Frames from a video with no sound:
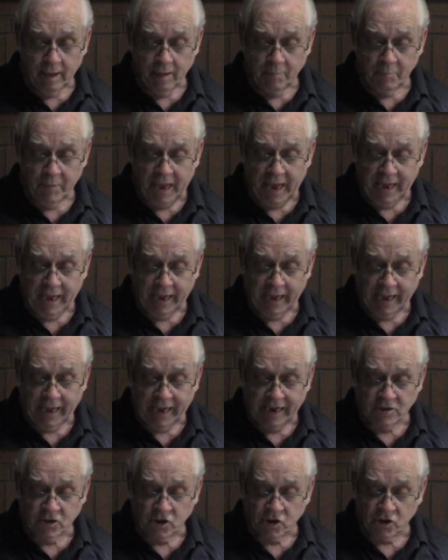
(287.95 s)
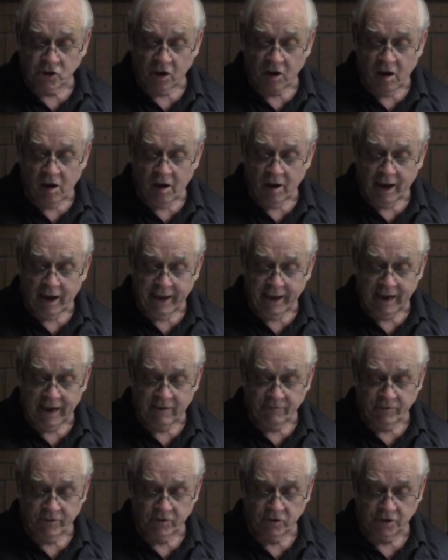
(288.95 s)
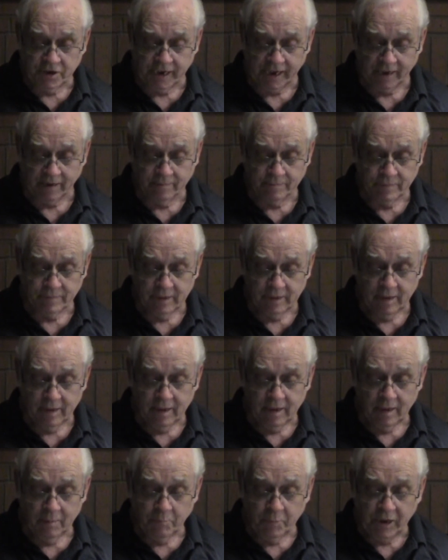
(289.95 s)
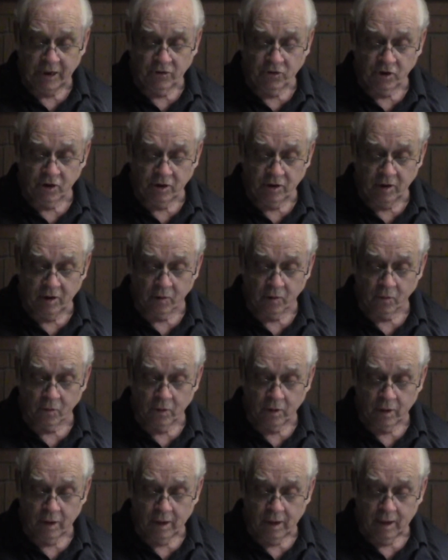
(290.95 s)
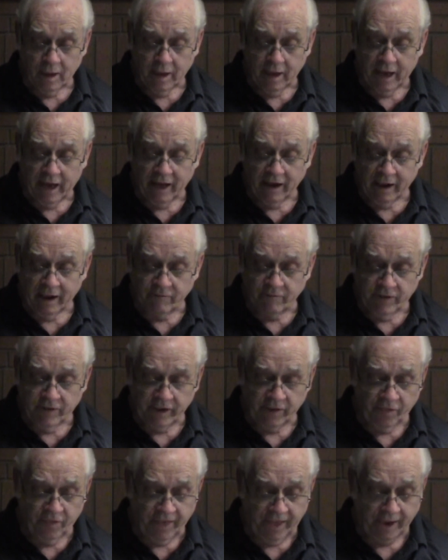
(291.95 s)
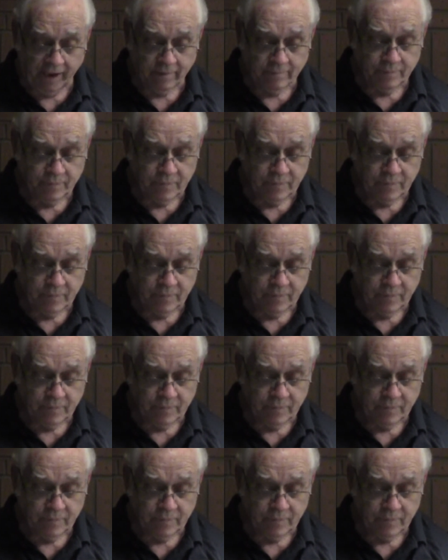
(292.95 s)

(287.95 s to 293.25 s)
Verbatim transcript: May each song I have to sing be to you a lovely thing